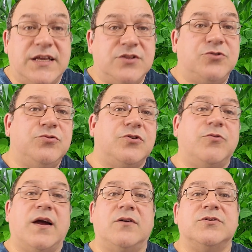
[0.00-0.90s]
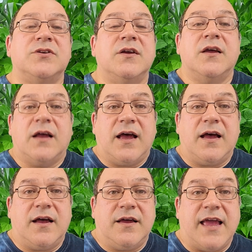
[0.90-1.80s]
into the ground
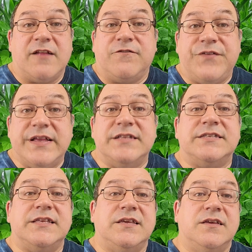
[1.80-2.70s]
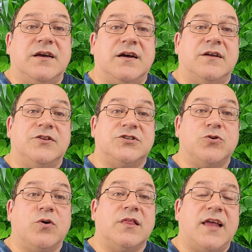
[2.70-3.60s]
and feeds the
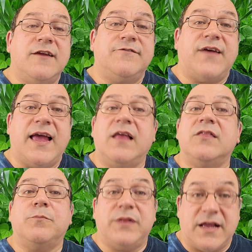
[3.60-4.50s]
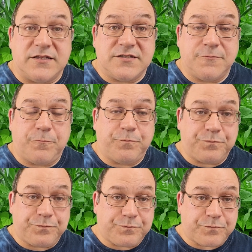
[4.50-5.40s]
soil life and the plants.
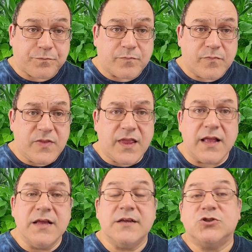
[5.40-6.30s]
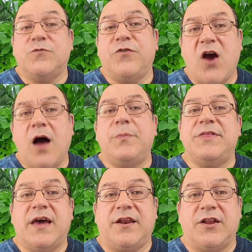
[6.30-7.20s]
So if we copy
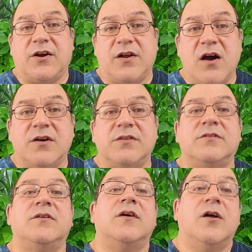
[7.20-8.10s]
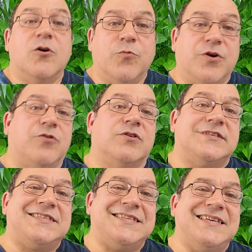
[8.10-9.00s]
that in our garden, we're going to
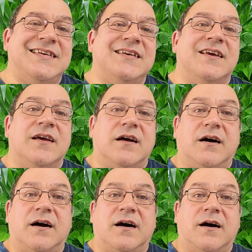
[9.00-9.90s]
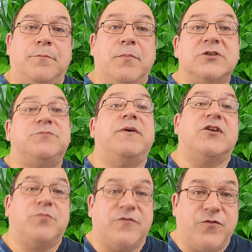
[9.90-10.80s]
see much
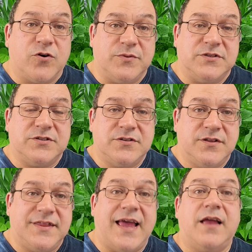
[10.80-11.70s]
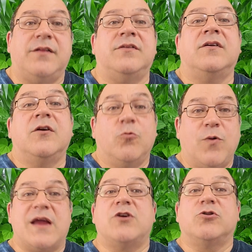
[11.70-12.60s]
better performance than
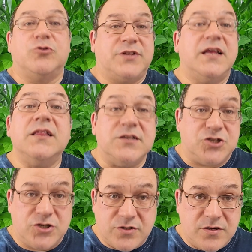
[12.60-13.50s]
regular tillage,